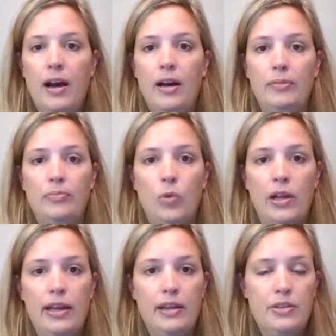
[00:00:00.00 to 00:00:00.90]
um,
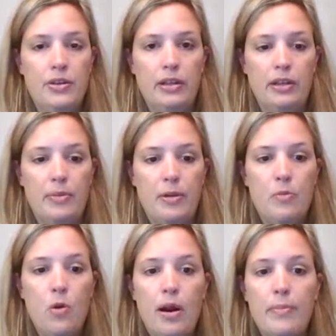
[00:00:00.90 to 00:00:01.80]
we'll get into it a little bit
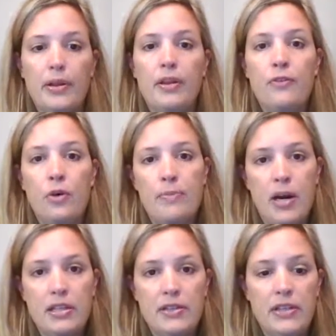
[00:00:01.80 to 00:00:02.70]
more, but the four
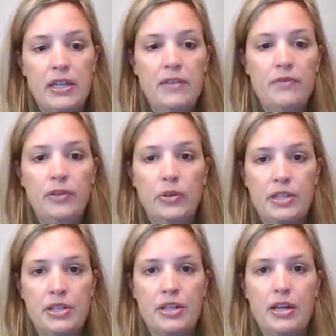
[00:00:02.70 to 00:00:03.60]
parts of an
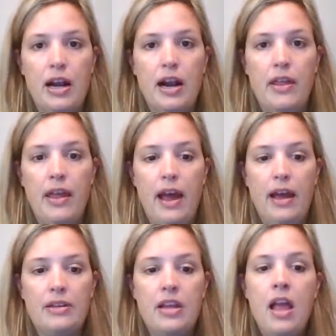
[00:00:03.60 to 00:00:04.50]
influencer are that